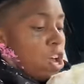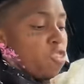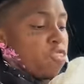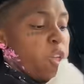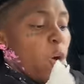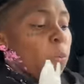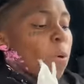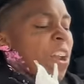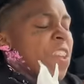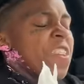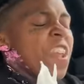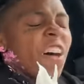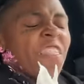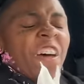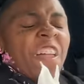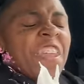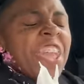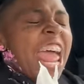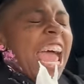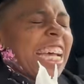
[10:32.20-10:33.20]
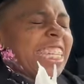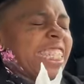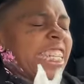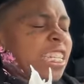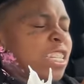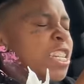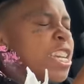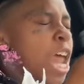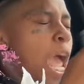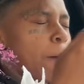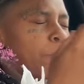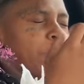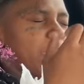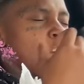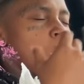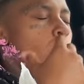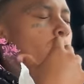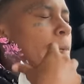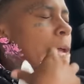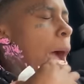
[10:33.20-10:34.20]
Throw another nasty
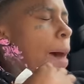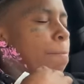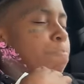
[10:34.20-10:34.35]
napkin on me. I